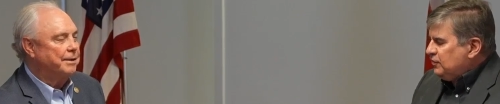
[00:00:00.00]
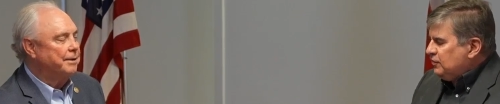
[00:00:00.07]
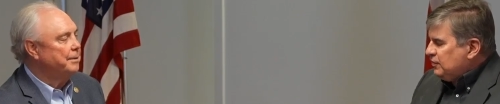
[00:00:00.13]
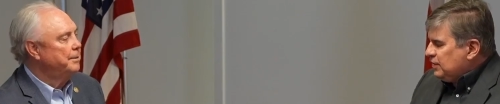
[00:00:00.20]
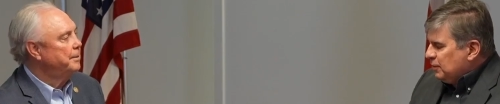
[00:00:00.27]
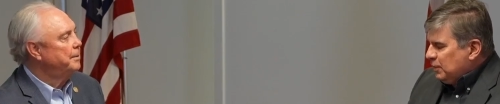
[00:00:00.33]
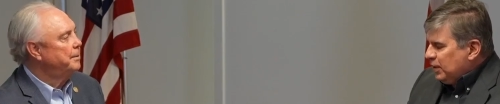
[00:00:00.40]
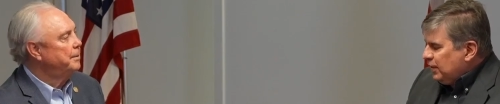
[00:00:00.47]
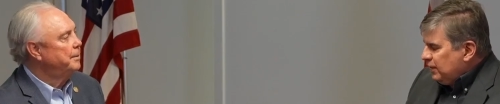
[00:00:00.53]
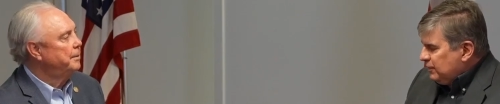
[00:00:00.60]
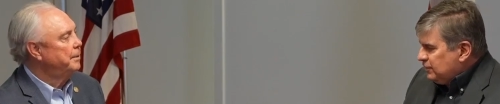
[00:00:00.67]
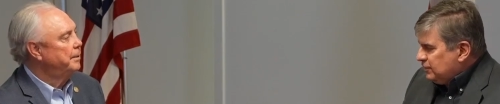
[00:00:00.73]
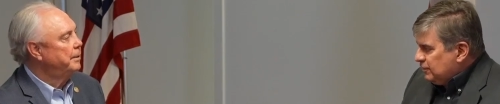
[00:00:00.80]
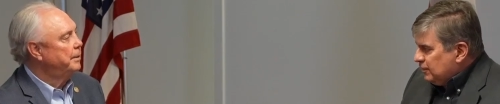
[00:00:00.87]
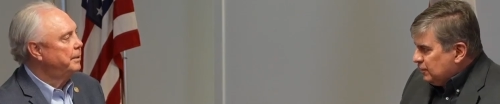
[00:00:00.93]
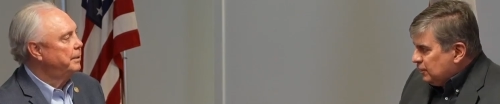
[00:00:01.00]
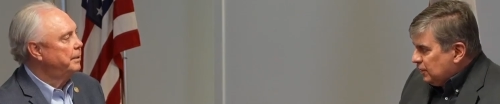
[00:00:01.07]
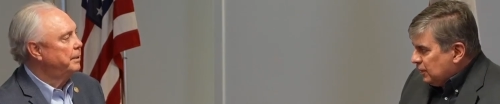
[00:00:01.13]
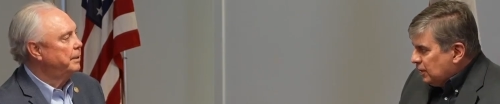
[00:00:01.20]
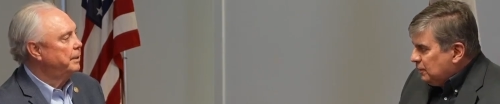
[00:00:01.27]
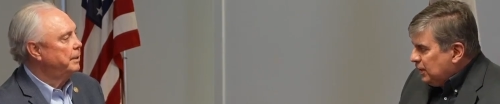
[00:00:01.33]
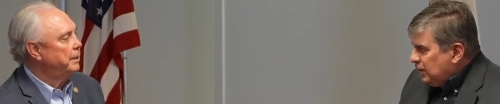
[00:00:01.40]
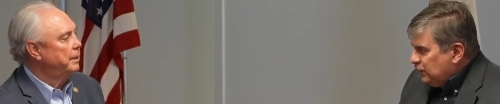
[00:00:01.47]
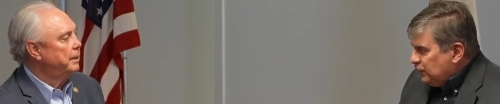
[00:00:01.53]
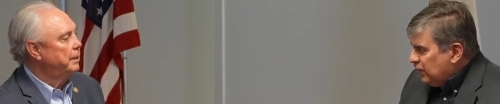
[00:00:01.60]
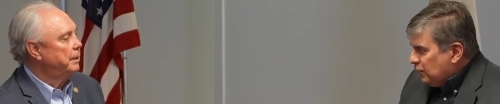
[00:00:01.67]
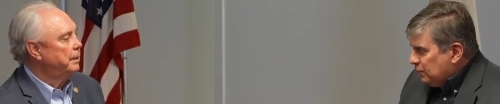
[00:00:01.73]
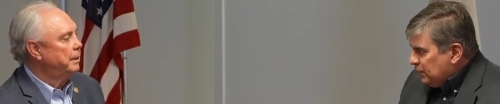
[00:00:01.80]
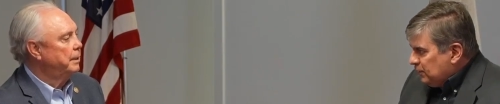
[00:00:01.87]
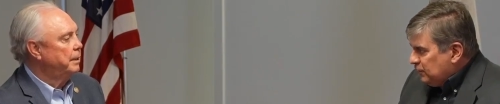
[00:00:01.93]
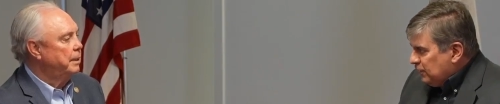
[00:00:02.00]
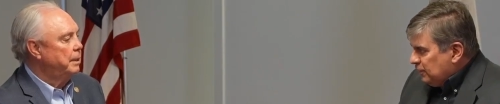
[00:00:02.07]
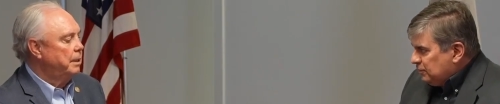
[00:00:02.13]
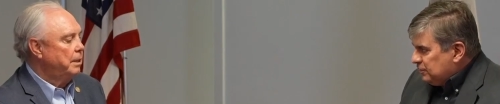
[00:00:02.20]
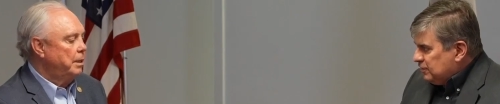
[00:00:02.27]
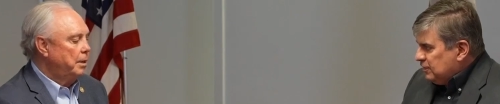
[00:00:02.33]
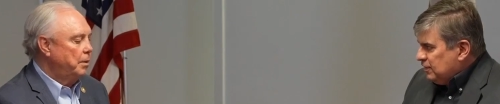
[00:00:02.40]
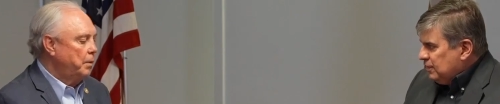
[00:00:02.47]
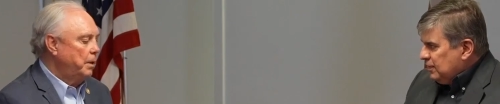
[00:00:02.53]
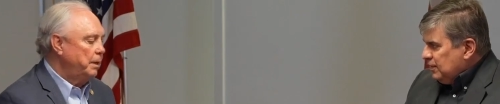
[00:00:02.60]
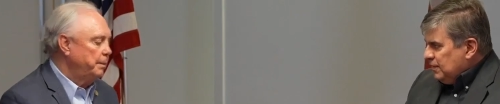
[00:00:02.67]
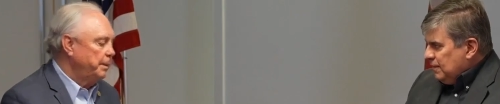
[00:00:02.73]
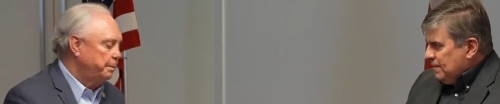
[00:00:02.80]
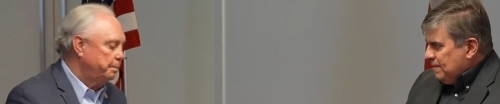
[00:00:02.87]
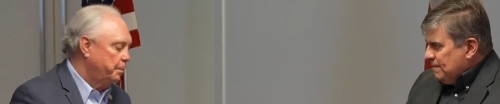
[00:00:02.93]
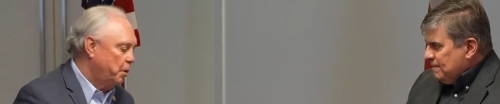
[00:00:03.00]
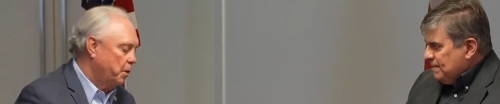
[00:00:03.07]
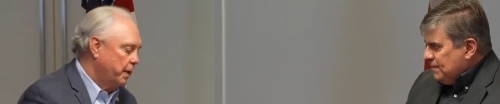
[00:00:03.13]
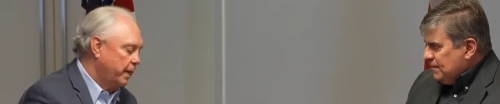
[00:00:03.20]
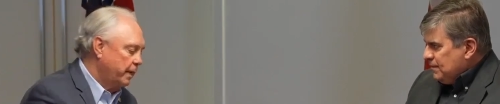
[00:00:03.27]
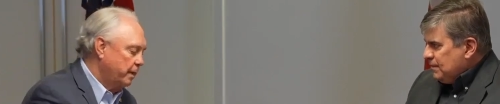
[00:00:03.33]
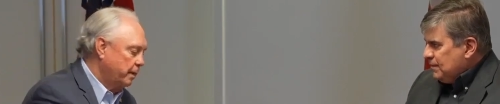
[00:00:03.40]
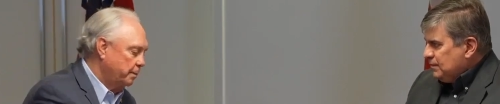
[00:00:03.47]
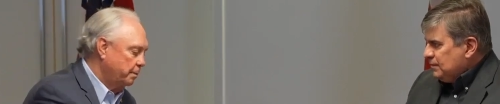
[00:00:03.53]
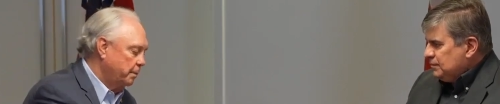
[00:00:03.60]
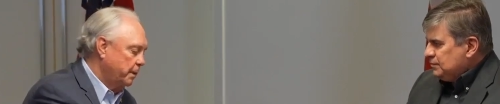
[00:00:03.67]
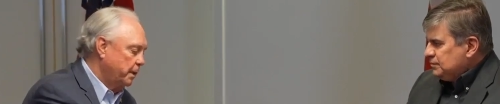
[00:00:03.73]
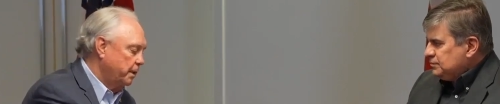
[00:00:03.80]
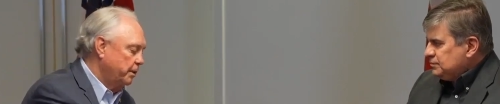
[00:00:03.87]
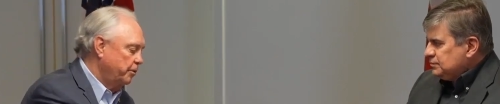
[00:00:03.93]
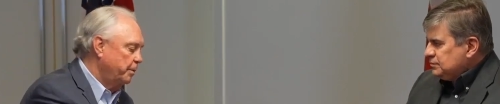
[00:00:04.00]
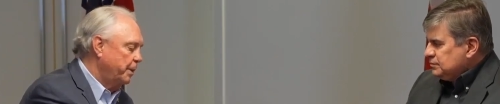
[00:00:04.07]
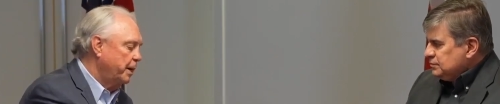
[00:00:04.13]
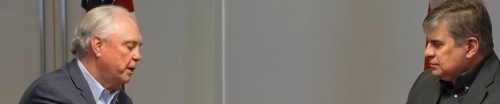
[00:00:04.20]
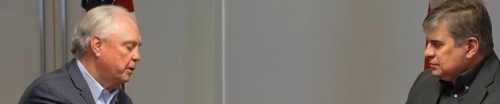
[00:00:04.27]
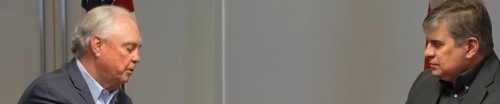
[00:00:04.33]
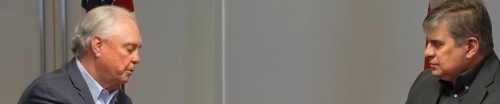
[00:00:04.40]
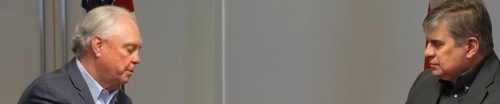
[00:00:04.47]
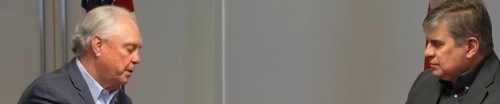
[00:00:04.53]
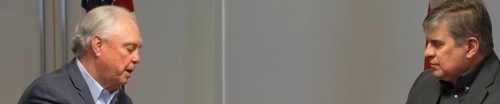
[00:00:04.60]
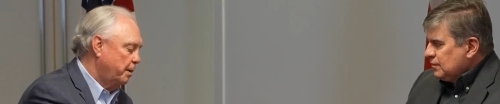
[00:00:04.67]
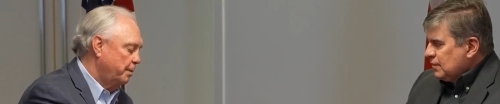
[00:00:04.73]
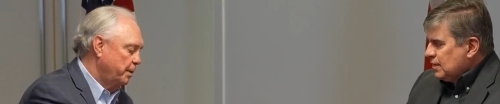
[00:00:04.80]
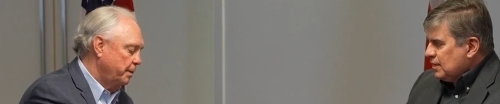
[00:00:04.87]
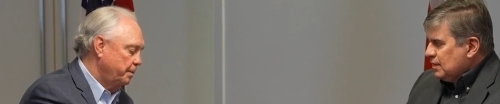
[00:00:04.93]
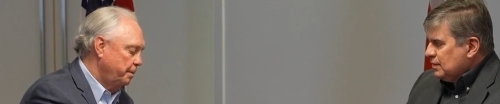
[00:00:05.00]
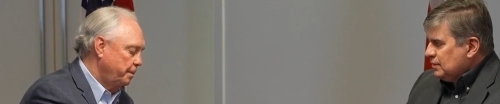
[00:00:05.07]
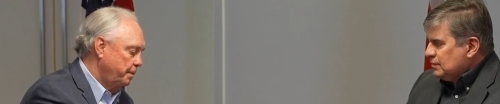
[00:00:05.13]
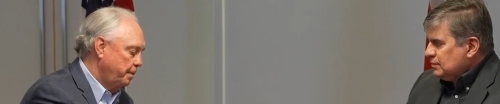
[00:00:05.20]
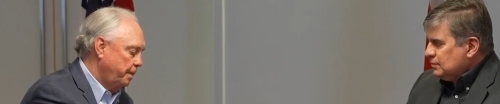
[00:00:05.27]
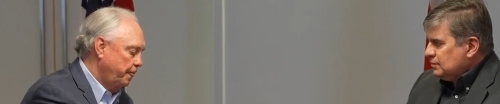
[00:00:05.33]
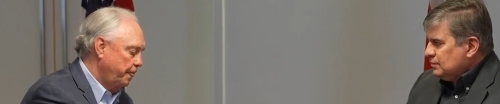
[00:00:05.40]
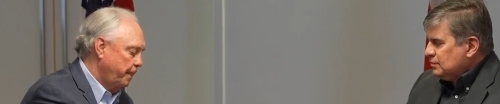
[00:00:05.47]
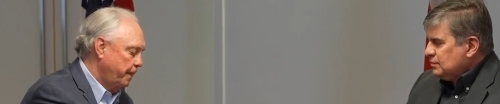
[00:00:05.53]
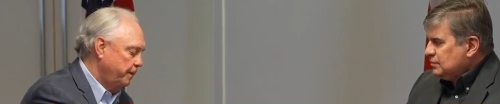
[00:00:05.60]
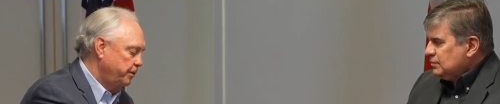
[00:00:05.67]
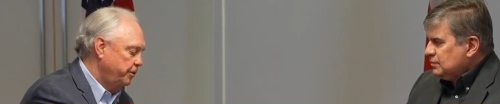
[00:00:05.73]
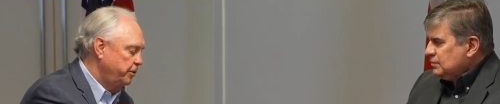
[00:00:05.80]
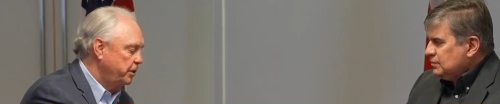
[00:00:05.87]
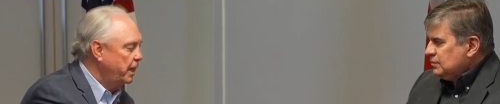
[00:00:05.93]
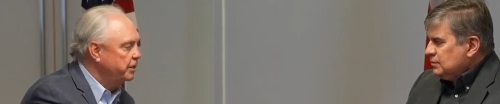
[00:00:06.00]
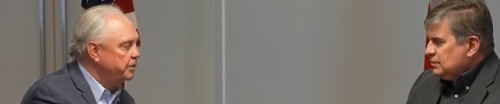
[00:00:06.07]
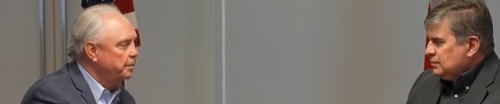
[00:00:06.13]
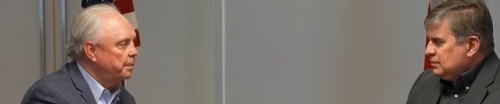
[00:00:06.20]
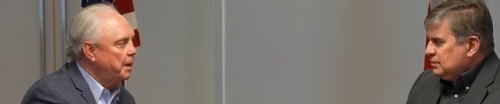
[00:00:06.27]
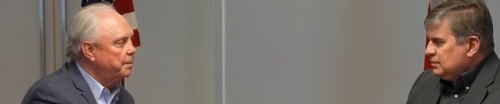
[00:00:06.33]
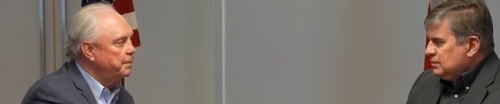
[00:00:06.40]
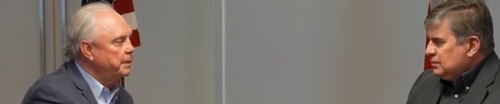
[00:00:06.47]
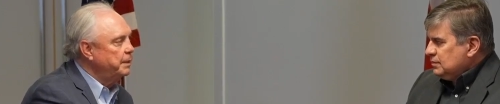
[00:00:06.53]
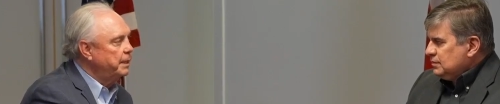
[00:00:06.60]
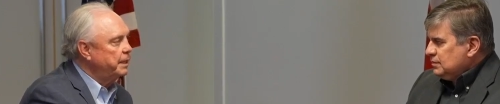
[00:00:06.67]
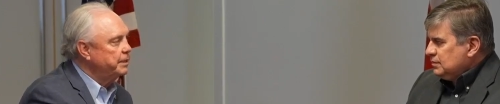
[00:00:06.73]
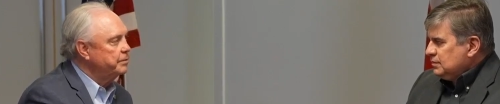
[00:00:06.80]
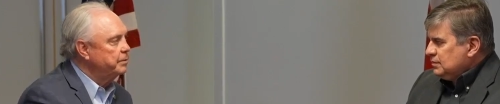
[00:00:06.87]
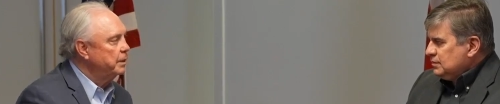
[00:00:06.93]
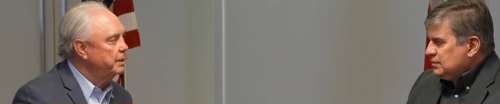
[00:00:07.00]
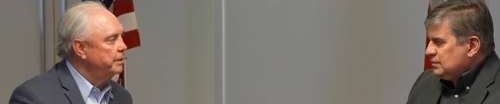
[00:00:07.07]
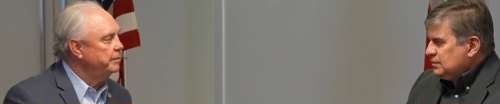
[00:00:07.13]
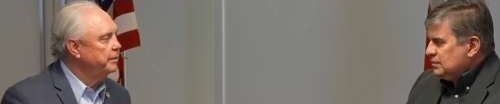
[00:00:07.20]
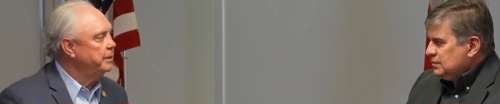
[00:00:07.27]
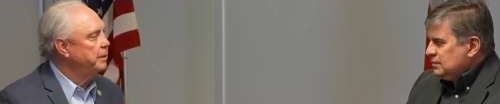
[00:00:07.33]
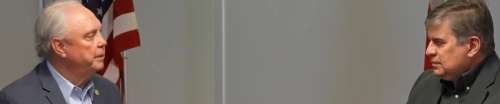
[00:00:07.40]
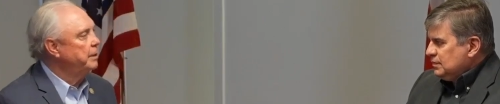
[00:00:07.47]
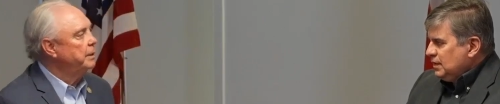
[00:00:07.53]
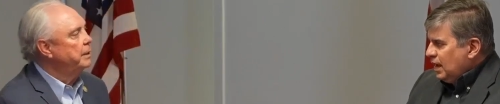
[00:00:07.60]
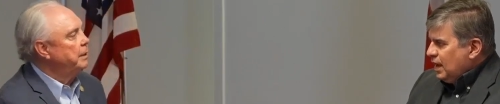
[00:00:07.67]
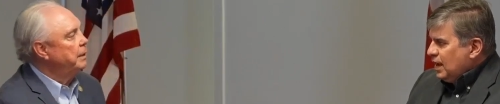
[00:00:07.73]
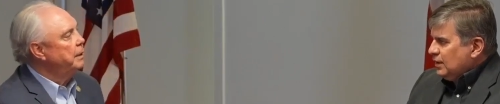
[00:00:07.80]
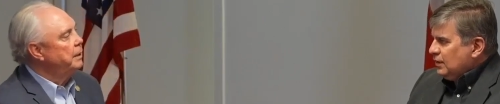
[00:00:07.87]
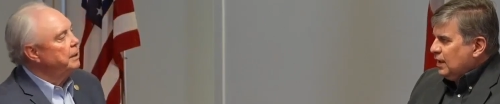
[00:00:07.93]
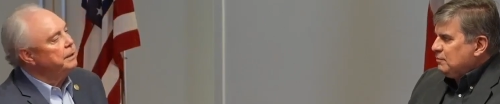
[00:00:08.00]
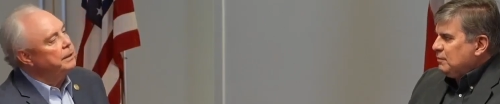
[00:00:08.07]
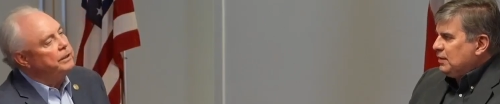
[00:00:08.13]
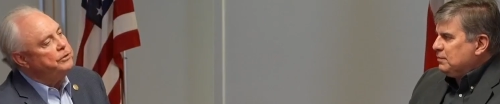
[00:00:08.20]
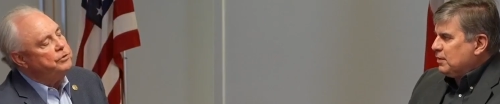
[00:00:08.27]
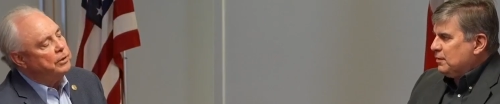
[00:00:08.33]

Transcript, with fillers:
Speaker 1: committees, or to committee chairmanships?
Speaker 2: Well, let me point out a- a numerical problem. Do you like your property tax relief?
Speaker 1: Yeah, I love my. Did you